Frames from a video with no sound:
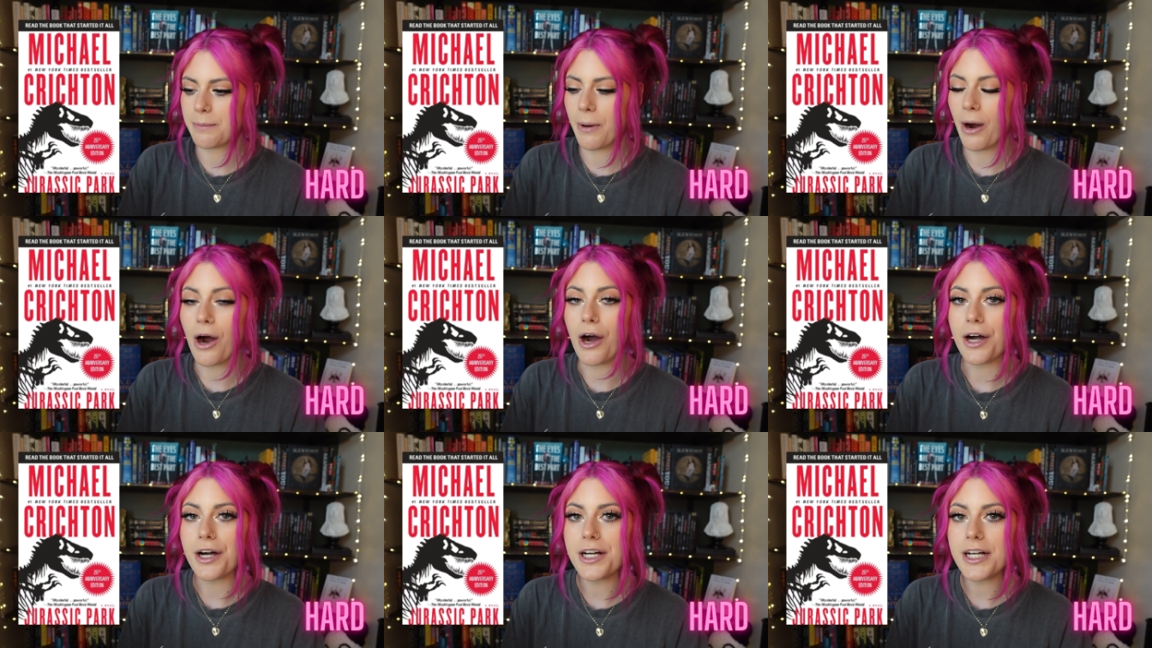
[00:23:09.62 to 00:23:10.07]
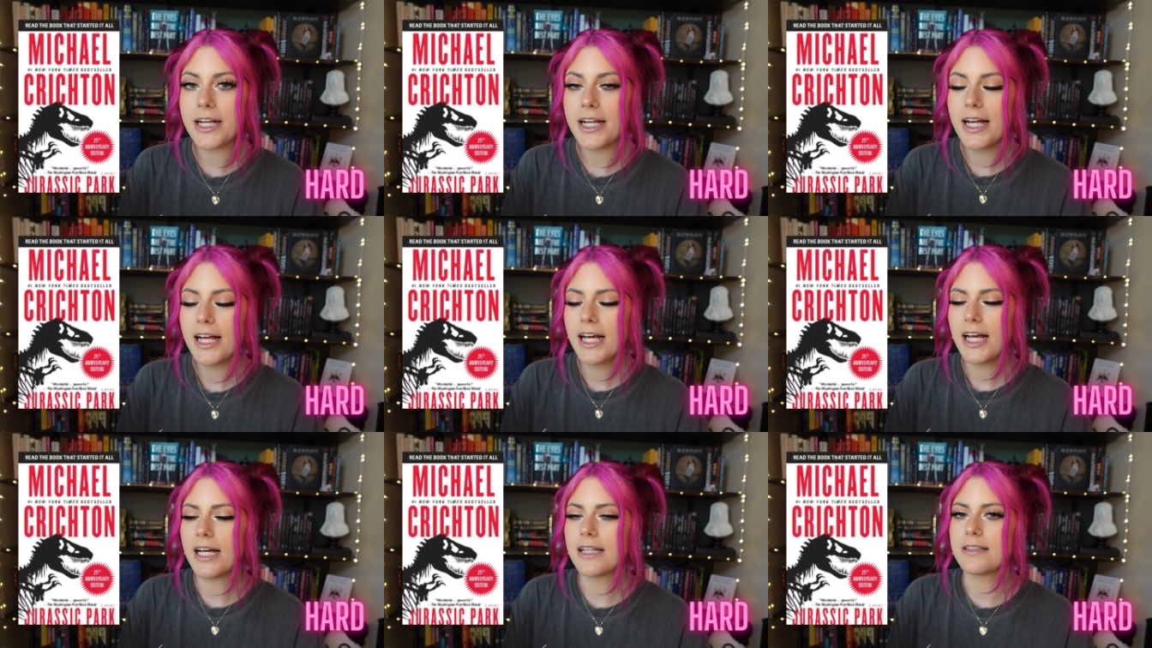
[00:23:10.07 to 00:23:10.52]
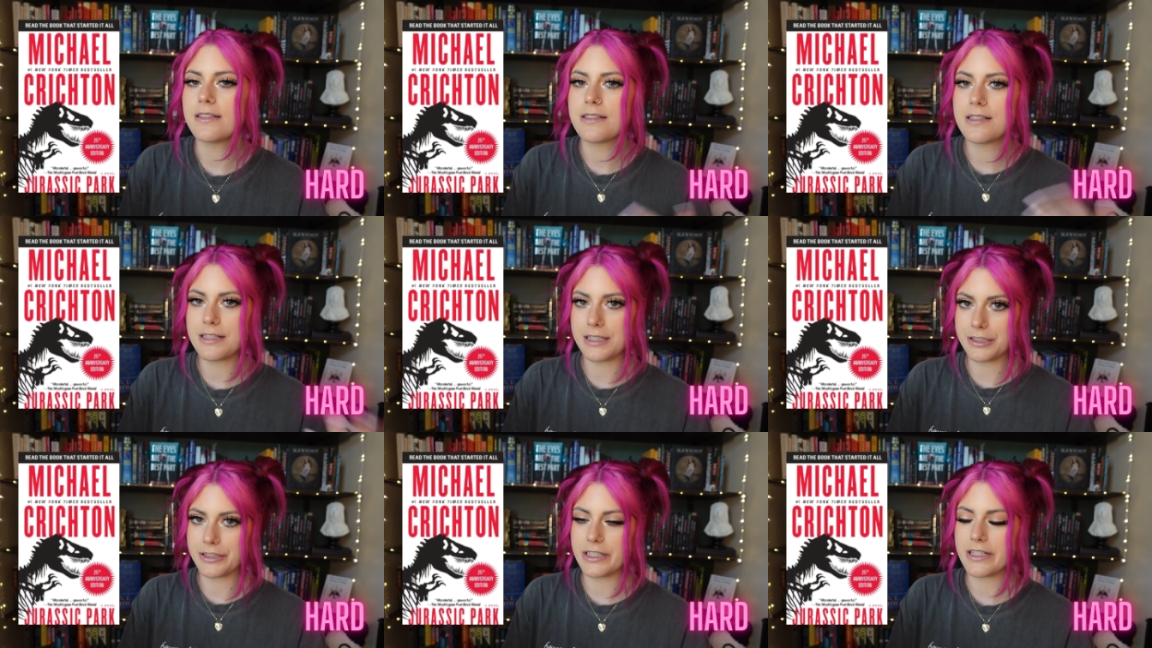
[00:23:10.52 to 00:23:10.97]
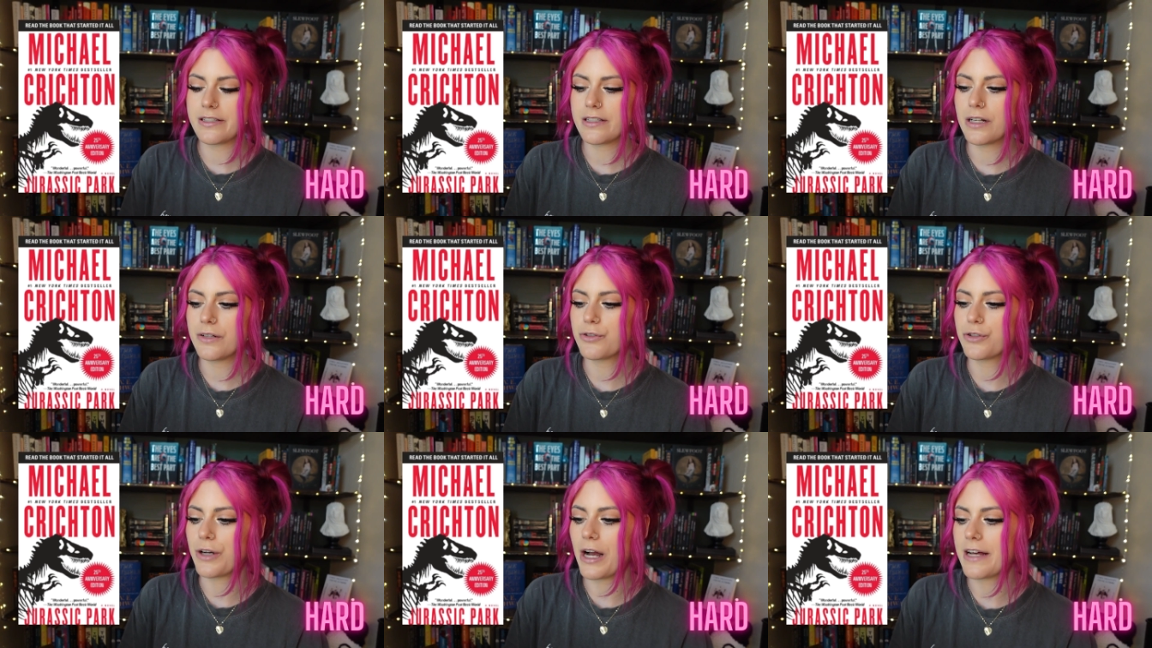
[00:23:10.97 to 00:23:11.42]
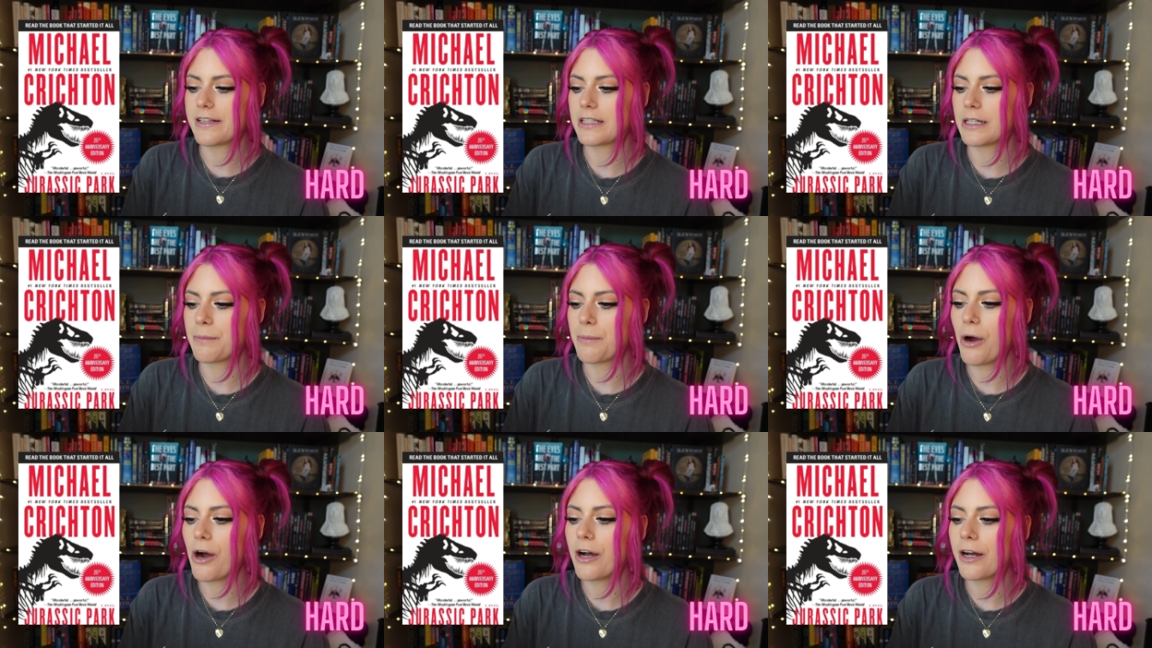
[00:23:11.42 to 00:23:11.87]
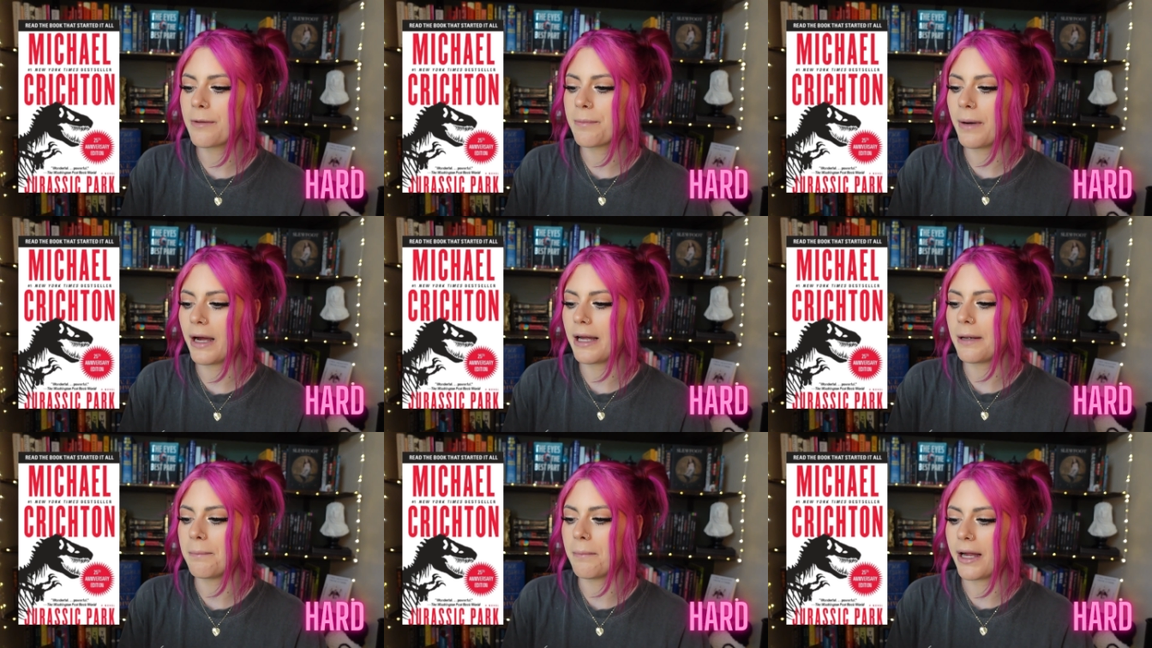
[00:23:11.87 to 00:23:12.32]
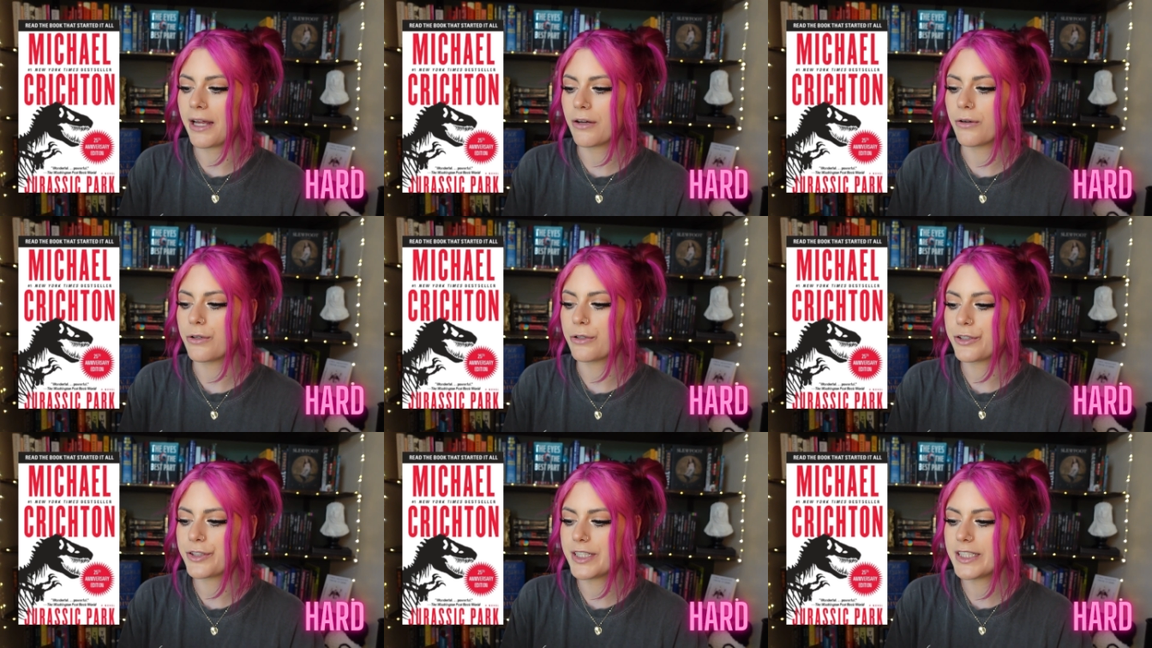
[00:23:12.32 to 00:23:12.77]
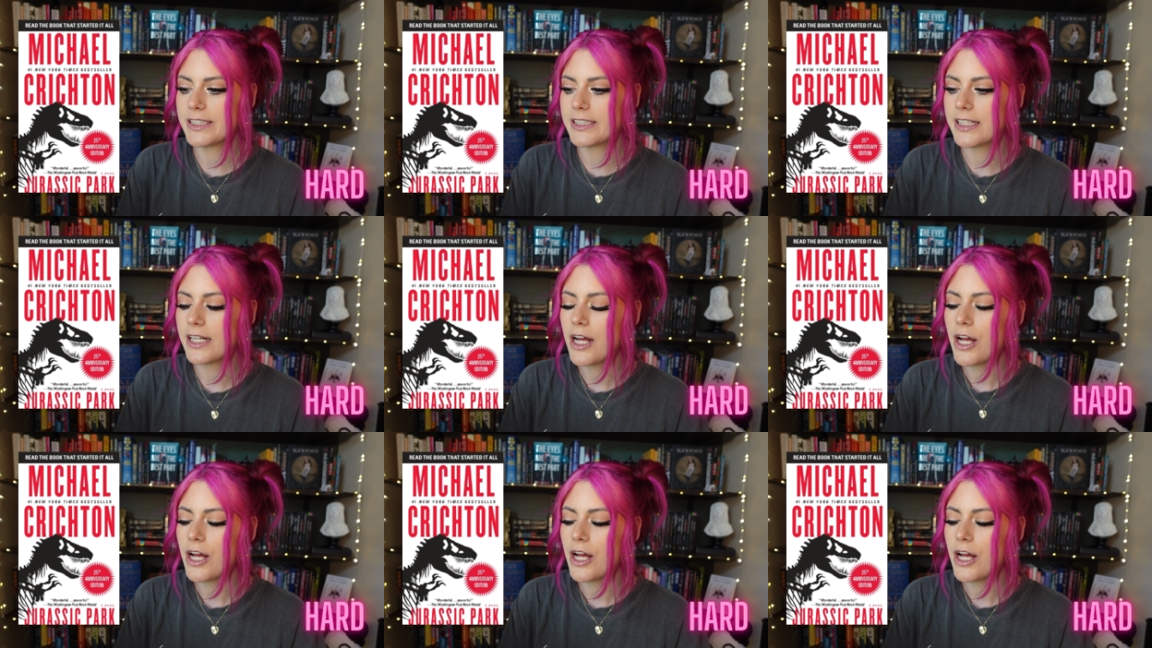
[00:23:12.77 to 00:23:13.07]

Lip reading: Park and the series of Jurassic Park by Michael Crichton.